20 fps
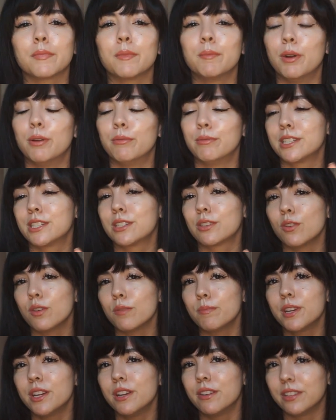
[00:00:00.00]
But with
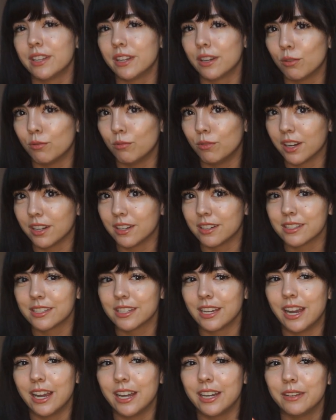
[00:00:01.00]
Scorpio, they're a water
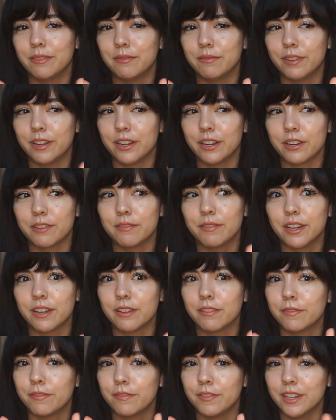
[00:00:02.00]
sign and very,
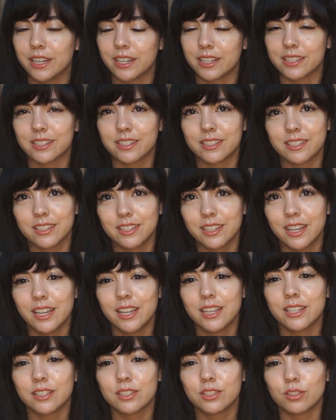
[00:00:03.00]
very fixed.
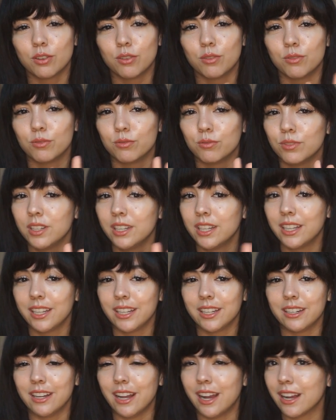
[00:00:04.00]
So
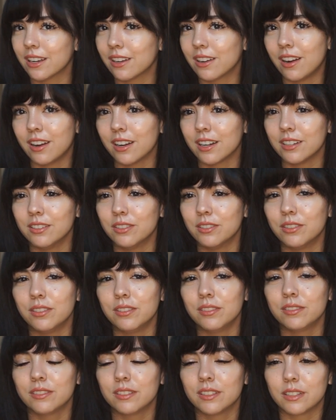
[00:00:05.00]
not cardinal.